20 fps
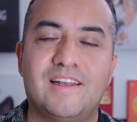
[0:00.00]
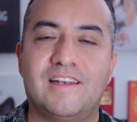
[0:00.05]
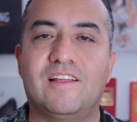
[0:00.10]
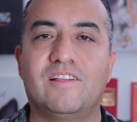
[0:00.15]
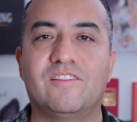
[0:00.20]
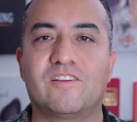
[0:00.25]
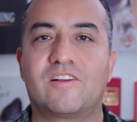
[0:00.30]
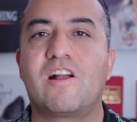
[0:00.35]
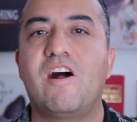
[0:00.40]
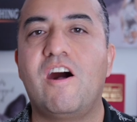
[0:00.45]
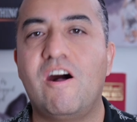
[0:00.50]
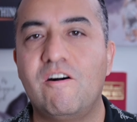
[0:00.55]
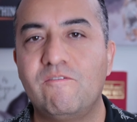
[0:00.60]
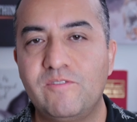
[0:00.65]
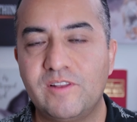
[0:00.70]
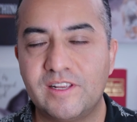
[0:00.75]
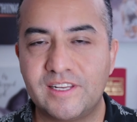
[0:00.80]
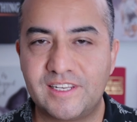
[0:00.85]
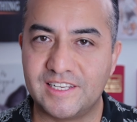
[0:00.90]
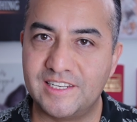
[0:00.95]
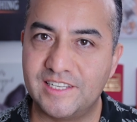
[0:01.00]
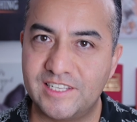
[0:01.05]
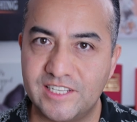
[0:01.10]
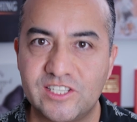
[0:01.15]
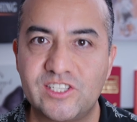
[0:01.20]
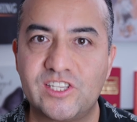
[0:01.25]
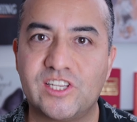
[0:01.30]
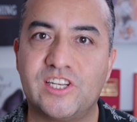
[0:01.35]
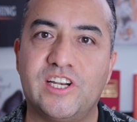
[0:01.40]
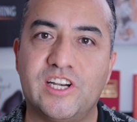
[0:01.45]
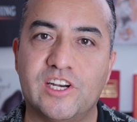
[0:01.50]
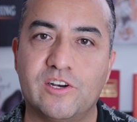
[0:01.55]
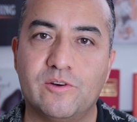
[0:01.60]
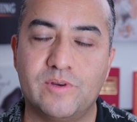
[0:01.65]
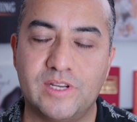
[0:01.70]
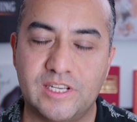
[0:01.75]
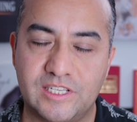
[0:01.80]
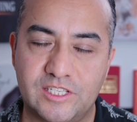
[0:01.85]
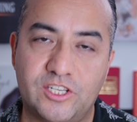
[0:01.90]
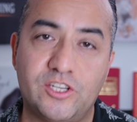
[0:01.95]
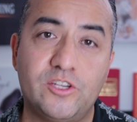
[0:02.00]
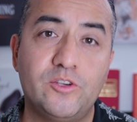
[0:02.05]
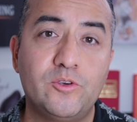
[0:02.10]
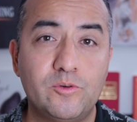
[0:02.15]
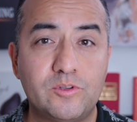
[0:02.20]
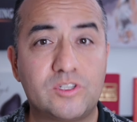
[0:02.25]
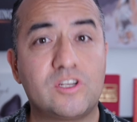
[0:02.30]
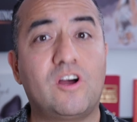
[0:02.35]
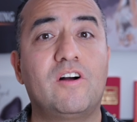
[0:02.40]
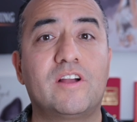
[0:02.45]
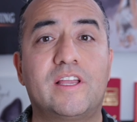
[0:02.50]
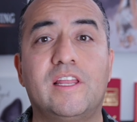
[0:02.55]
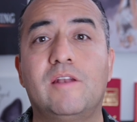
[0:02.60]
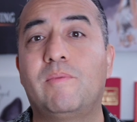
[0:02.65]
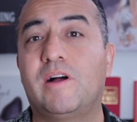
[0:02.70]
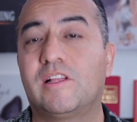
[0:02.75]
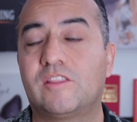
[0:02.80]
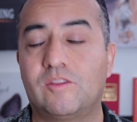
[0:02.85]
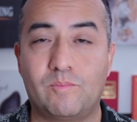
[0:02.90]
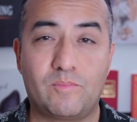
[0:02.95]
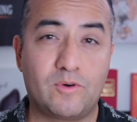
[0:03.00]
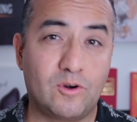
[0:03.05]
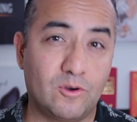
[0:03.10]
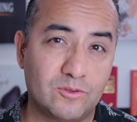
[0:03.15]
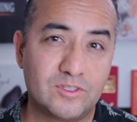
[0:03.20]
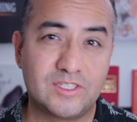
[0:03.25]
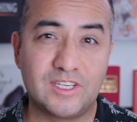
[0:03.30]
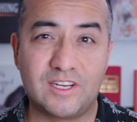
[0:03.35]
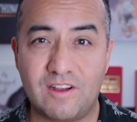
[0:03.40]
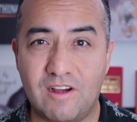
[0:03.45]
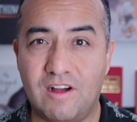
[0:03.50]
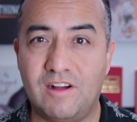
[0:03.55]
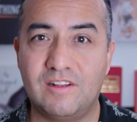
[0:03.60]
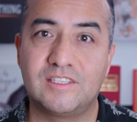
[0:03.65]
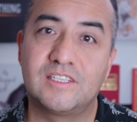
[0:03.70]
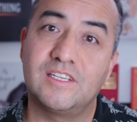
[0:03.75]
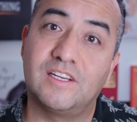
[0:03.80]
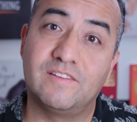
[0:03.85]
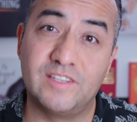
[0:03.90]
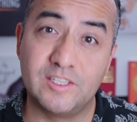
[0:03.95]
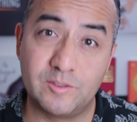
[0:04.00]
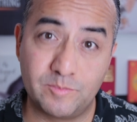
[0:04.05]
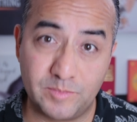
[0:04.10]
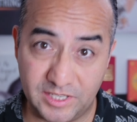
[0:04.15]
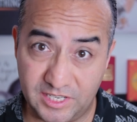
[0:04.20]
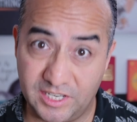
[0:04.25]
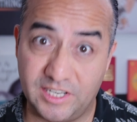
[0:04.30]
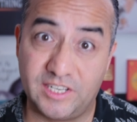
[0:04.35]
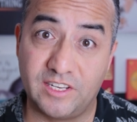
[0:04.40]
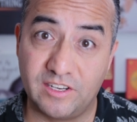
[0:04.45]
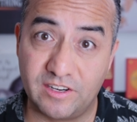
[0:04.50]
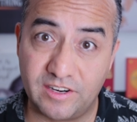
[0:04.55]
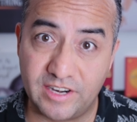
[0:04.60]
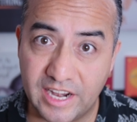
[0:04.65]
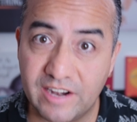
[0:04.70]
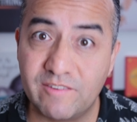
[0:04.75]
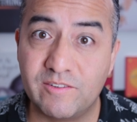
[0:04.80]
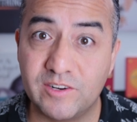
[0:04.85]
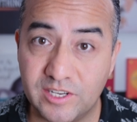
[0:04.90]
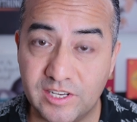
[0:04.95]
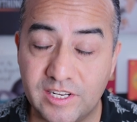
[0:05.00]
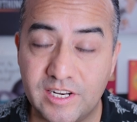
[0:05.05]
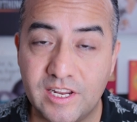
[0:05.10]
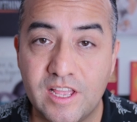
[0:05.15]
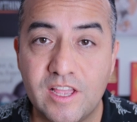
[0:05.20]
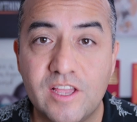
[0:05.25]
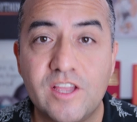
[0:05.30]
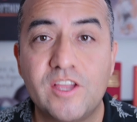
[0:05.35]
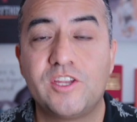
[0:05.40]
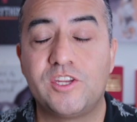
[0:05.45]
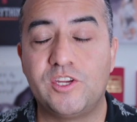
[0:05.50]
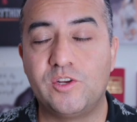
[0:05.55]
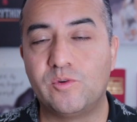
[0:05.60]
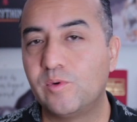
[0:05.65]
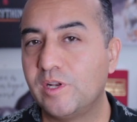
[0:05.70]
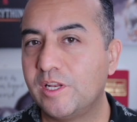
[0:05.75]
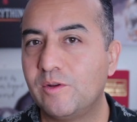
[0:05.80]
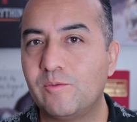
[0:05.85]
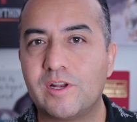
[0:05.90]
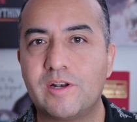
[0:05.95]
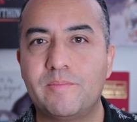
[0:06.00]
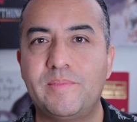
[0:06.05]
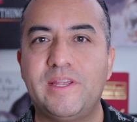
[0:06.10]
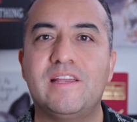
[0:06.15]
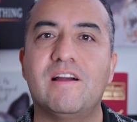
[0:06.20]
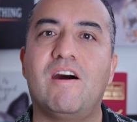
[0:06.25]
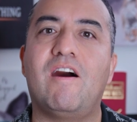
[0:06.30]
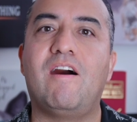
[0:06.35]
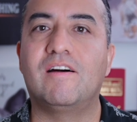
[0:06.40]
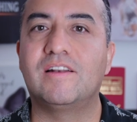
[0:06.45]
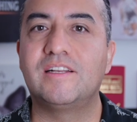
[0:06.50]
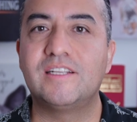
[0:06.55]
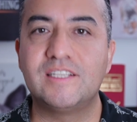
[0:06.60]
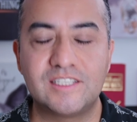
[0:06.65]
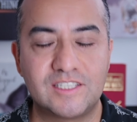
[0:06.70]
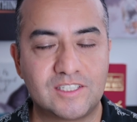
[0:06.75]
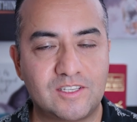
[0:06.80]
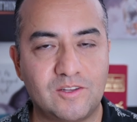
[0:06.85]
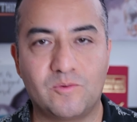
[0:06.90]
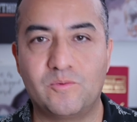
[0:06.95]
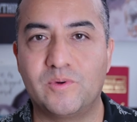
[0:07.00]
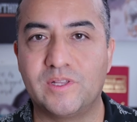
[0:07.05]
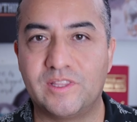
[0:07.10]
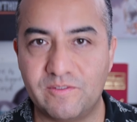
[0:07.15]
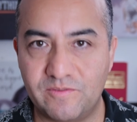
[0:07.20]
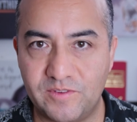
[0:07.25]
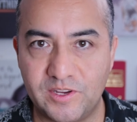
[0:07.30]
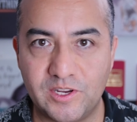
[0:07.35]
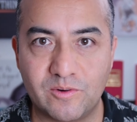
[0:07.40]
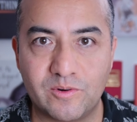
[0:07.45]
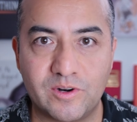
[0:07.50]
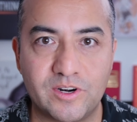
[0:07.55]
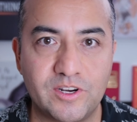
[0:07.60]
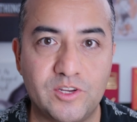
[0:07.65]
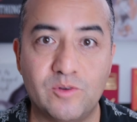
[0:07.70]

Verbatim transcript: Now the conflict in this scenario is you talking about the pros and cons of this particular neighborhood. You really wanna be honest with the viewer.